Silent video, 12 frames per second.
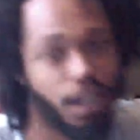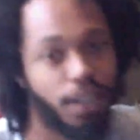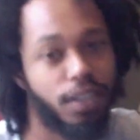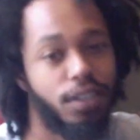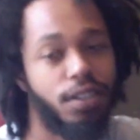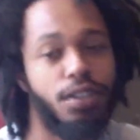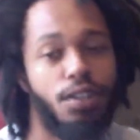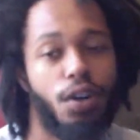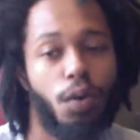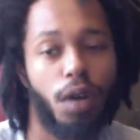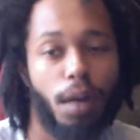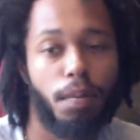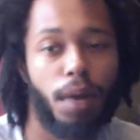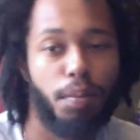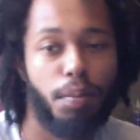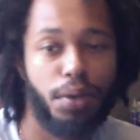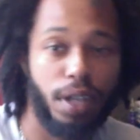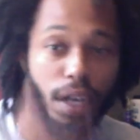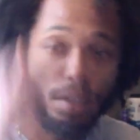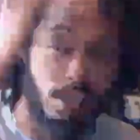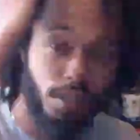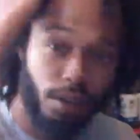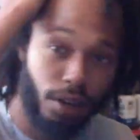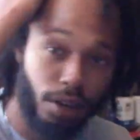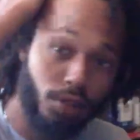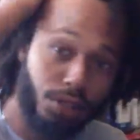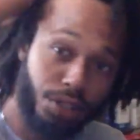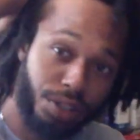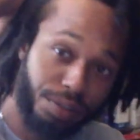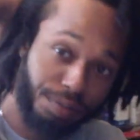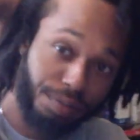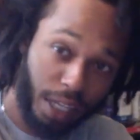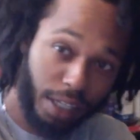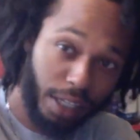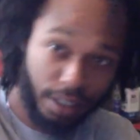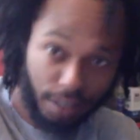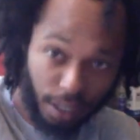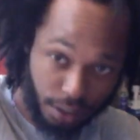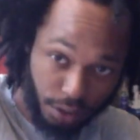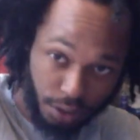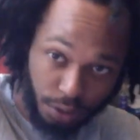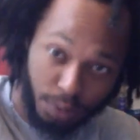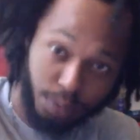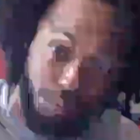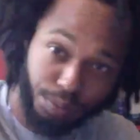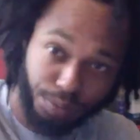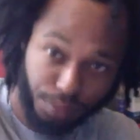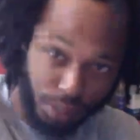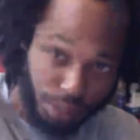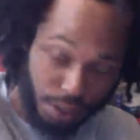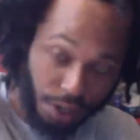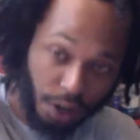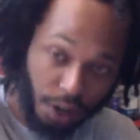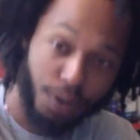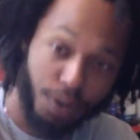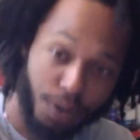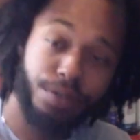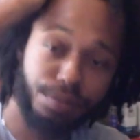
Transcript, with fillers: can, you know what? I, I put down the tarot John. I guess I can do a tarot reading.